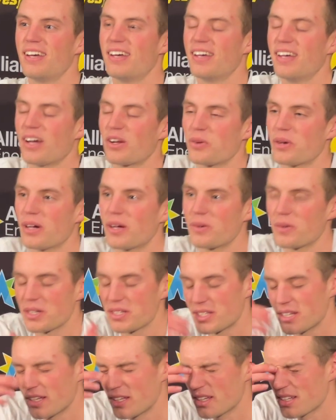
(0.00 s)
how do I
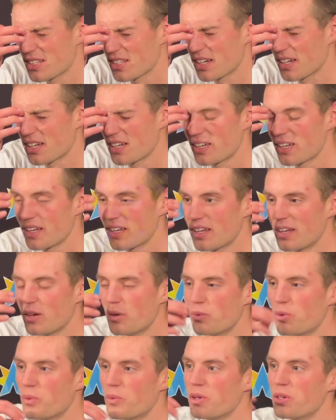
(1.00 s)
say this? Like,
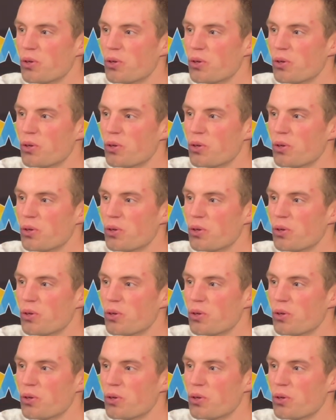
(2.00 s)
when